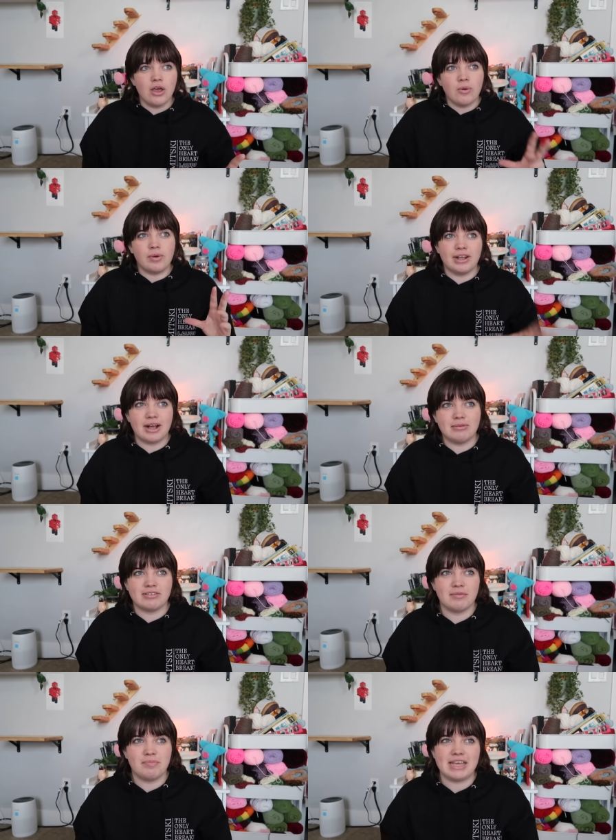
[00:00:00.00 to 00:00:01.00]
when it
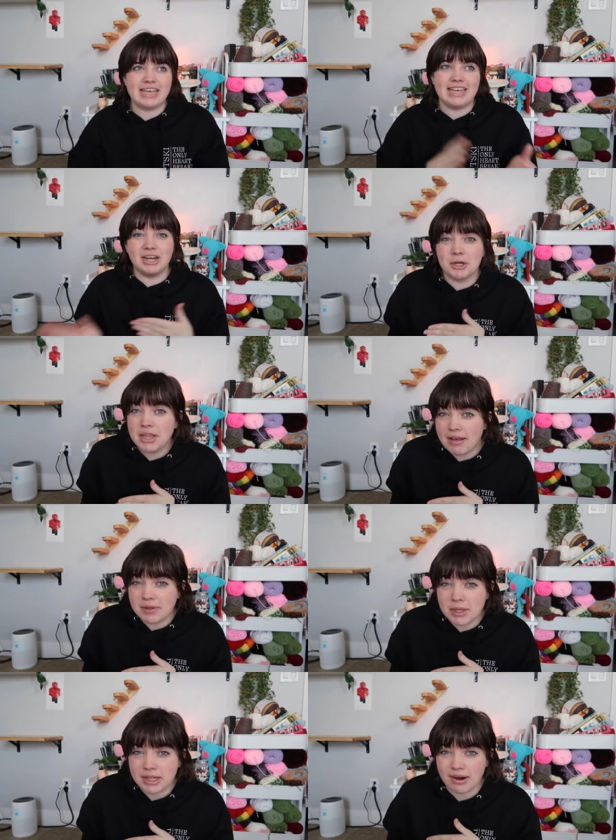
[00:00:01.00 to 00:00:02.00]
comes to beginner
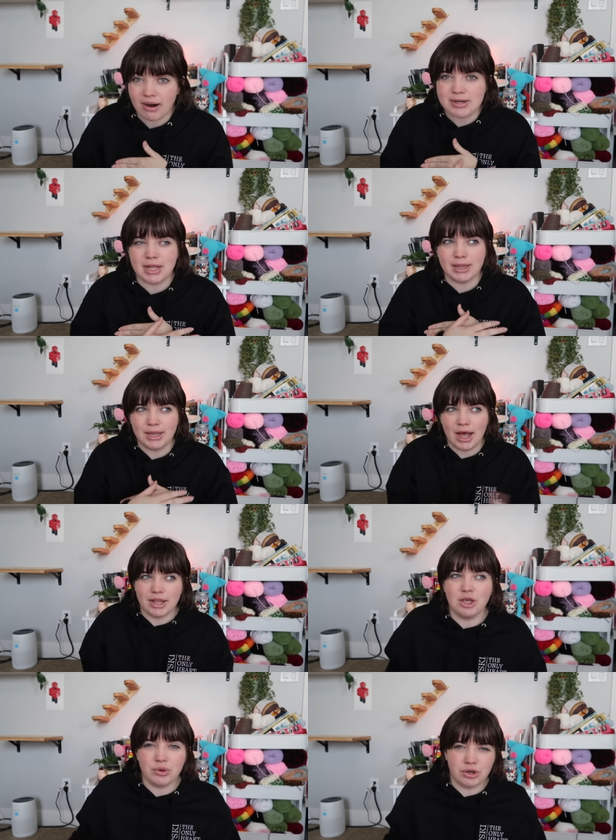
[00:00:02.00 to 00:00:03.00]
level there aren't a
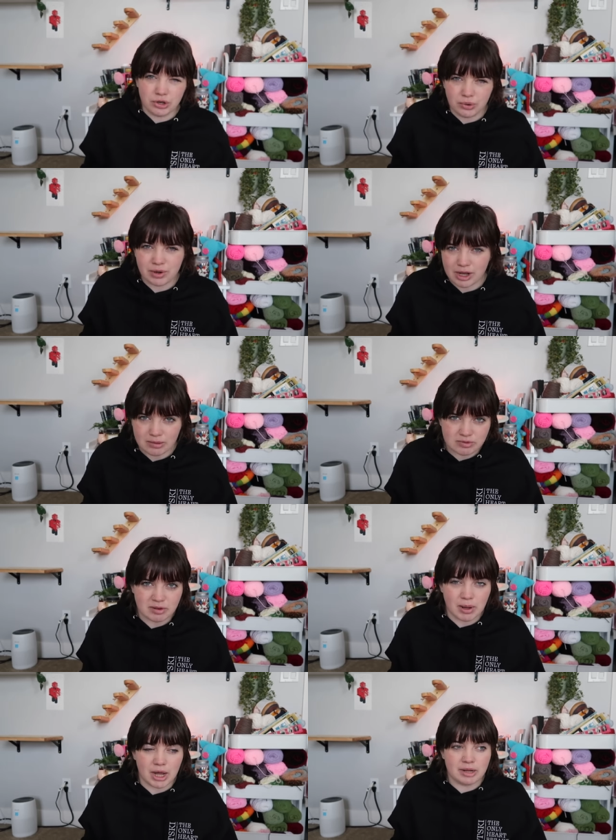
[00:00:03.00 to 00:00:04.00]
lot you can do when it comes
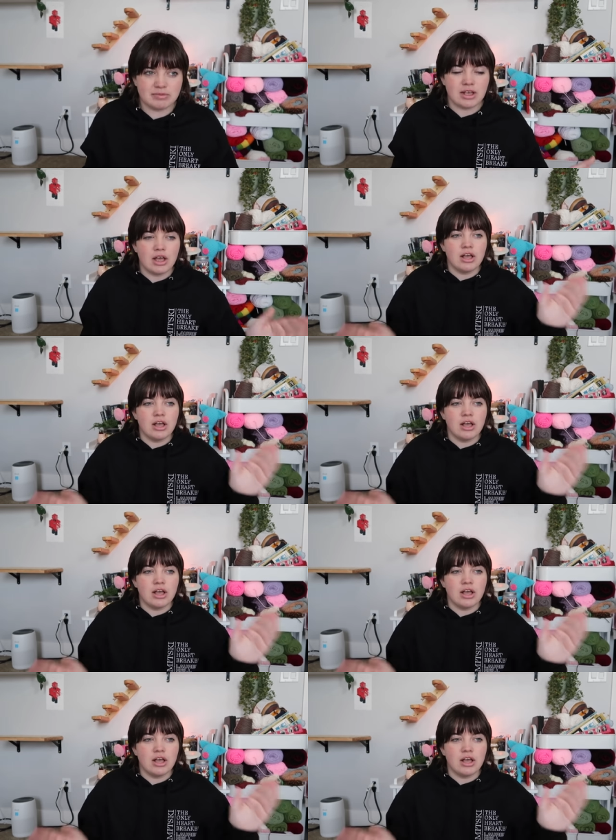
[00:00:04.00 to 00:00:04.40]
to bottoms.